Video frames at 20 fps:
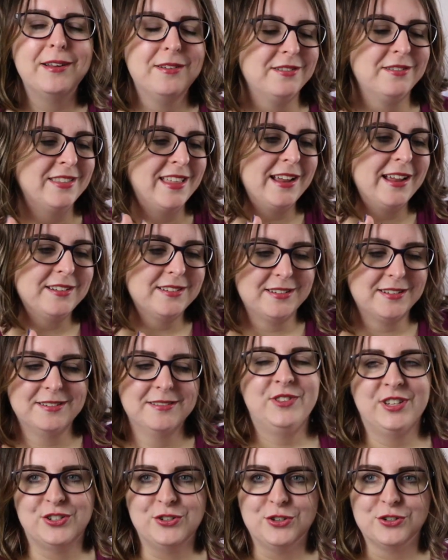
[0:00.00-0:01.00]
that
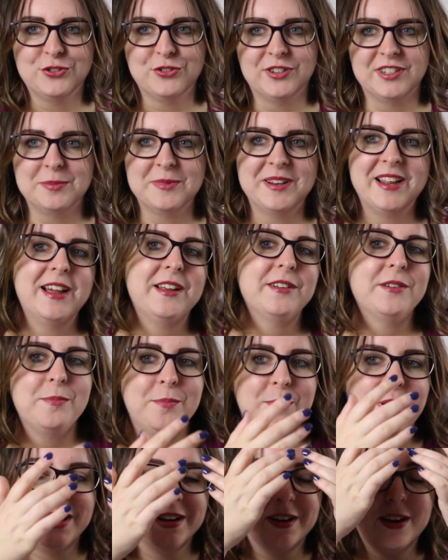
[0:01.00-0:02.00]
does not stress me out,
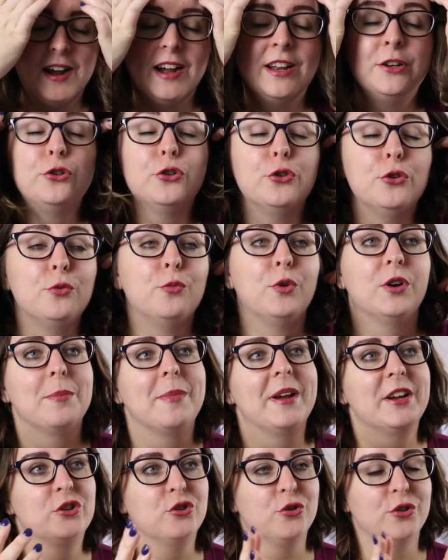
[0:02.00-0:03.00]
but I do want to
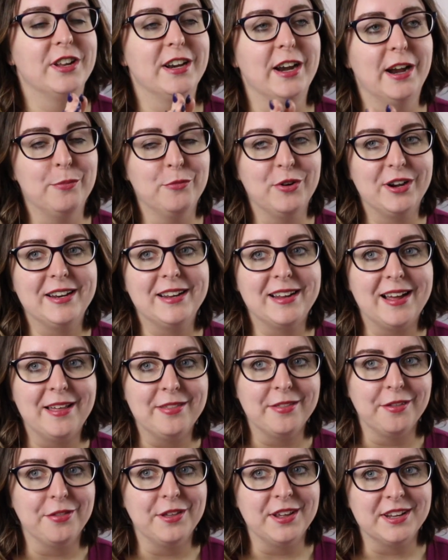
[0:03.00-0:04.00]
make sure that I'm reading
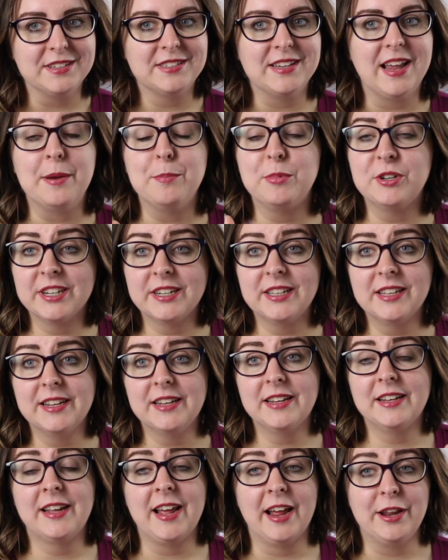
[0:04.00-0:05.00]
other things, and
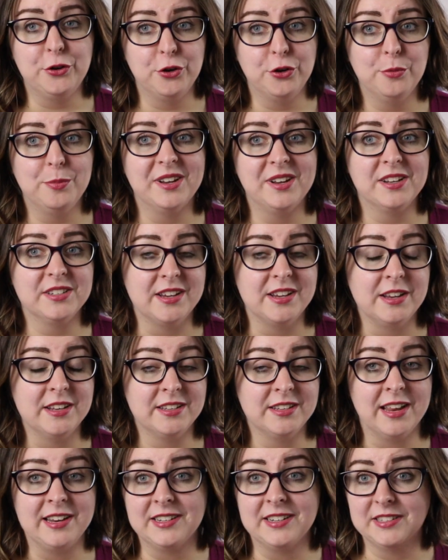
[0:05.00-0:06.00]
particularly KU because
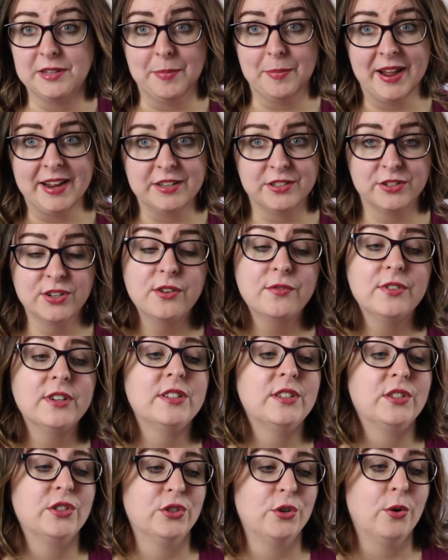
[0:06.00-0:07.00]
it is a paid
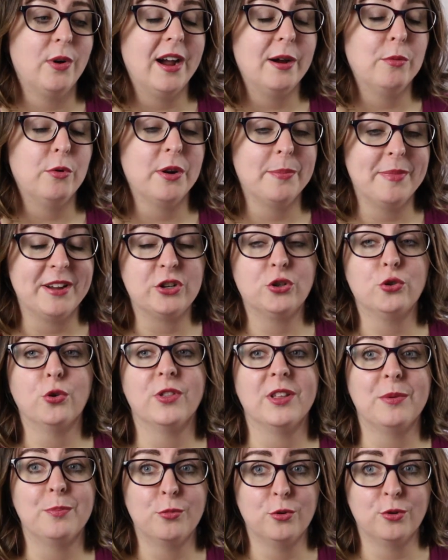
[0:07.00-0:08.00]
service. So I want to make sure
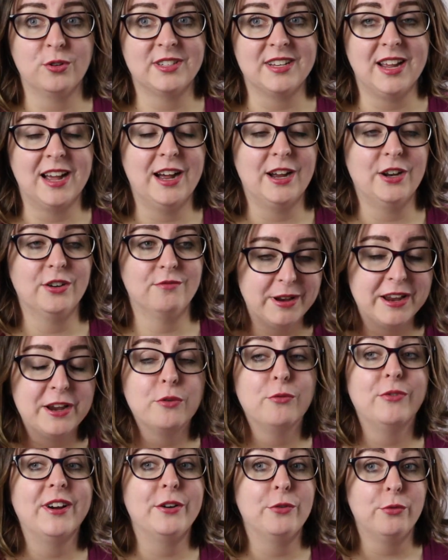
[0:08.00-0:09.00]
that books are
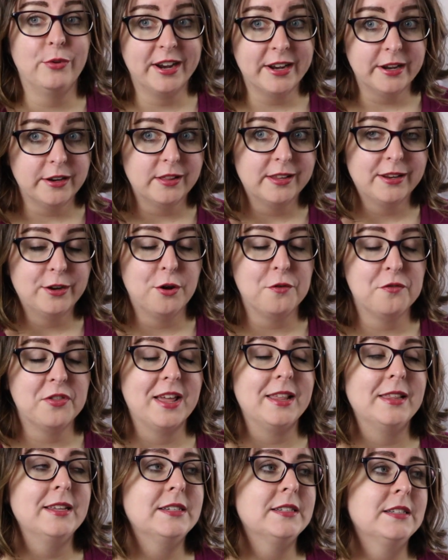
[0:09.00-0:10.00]
being read regularly off
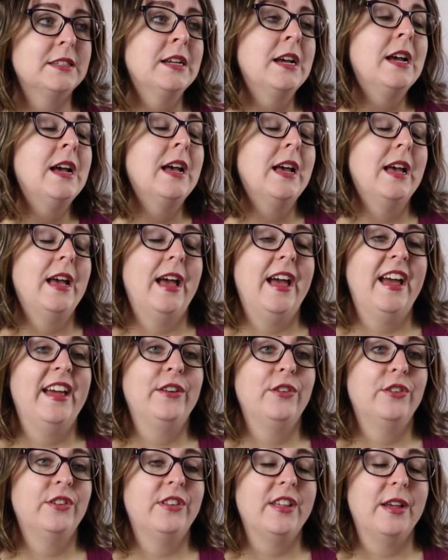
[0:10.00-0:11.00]
that list
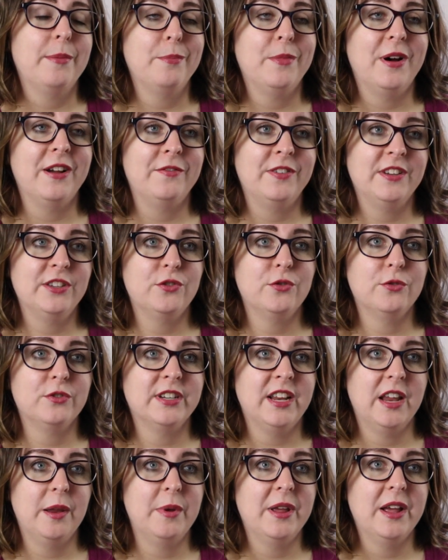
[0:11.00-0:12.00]
and that my physical
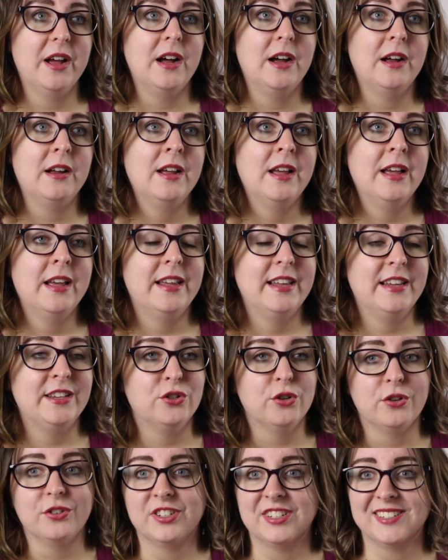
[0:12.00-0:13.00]
TBR is
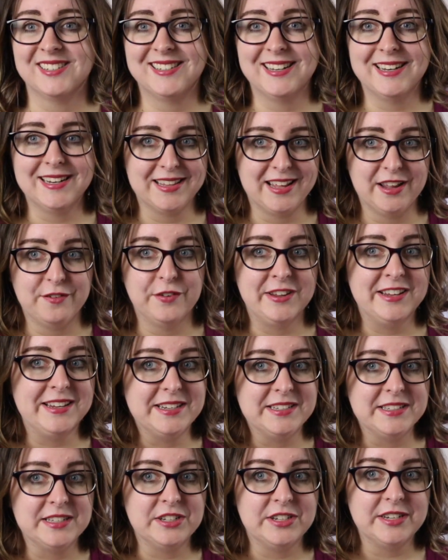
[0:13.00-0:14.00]
not just sitting there for
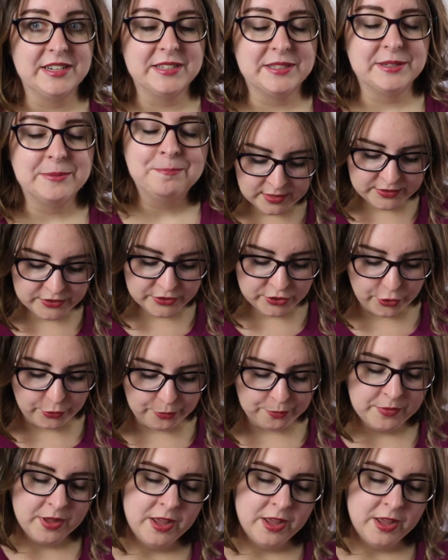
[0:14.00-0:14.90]
years and years. So